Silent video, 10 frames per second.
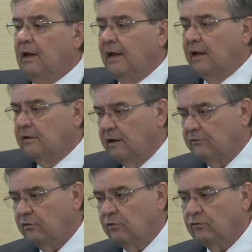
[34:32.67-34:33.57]

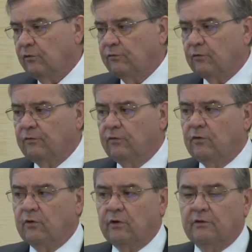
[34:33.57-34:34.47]
antisocial for
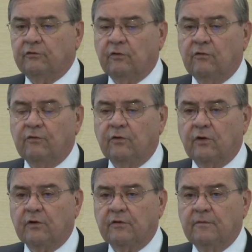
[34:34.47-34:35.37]
four, and so
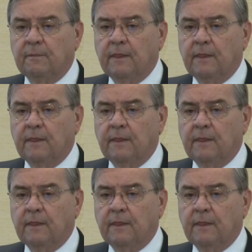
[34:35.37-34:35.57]
forth.